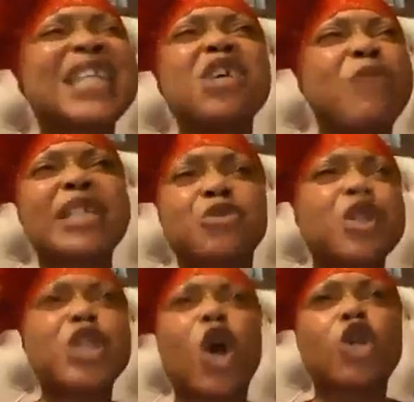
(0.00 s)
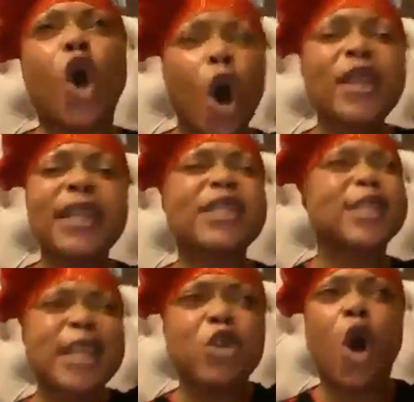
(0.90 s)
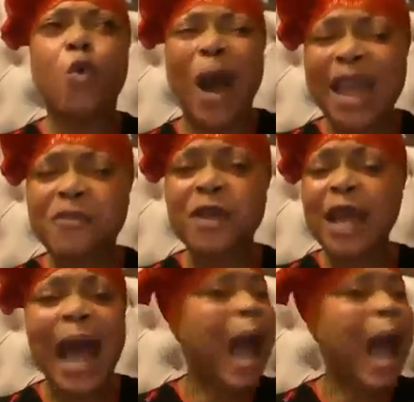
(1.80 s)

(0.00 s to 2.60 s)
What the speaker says: any restriction on the senior wife?